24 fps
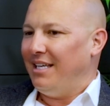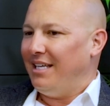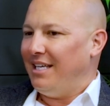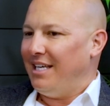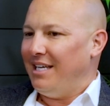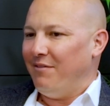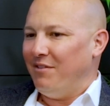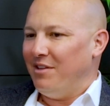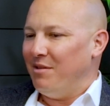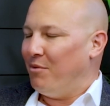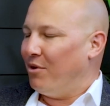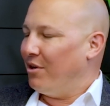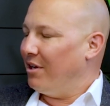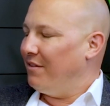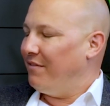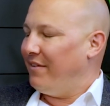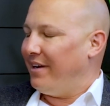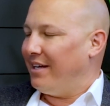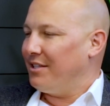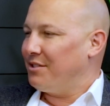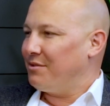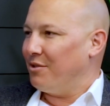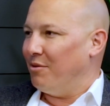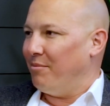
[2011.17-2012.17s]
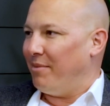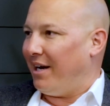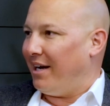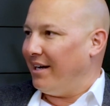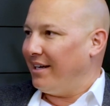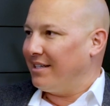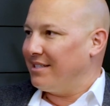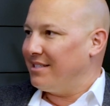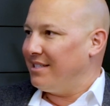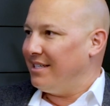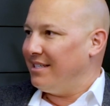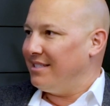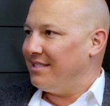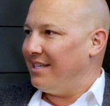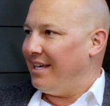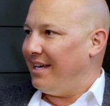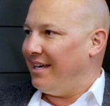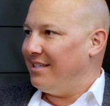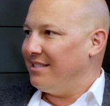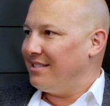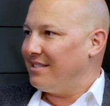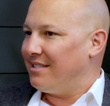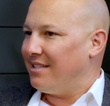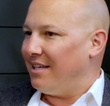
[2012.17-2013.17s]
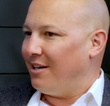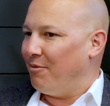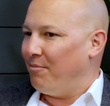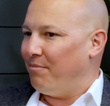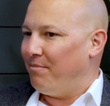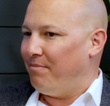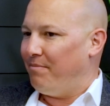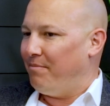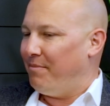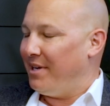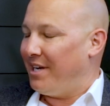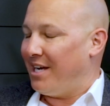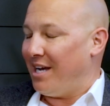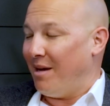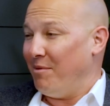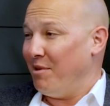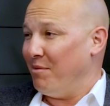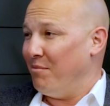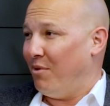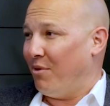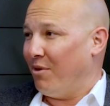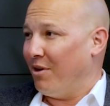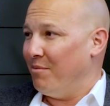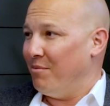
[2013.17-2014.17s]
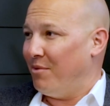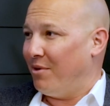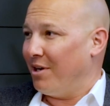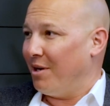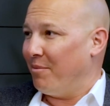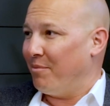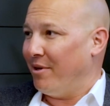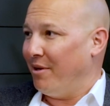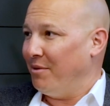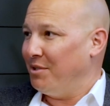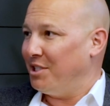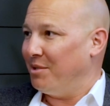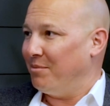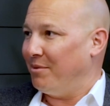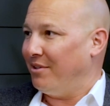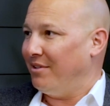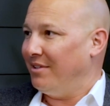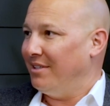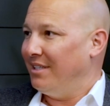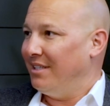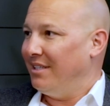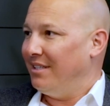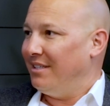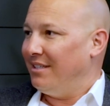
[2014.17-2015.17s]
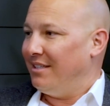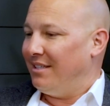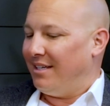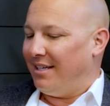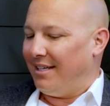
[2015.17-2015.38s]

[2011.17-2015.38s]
even the more advanced robotics these days, they're becoming more and more approachable.